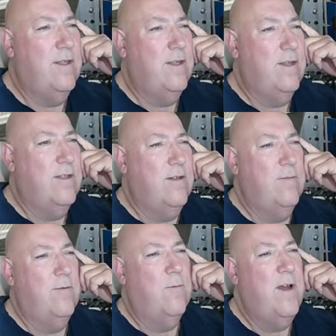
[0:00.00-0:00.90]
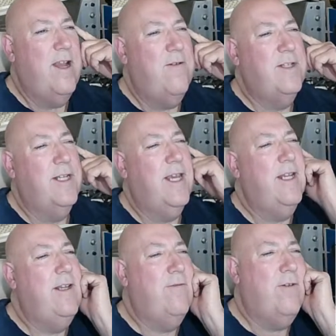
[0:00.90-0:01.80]
So, but where is it
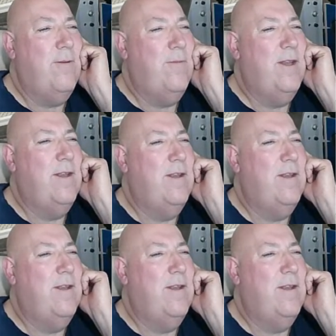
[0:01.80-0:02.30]
getting it from then?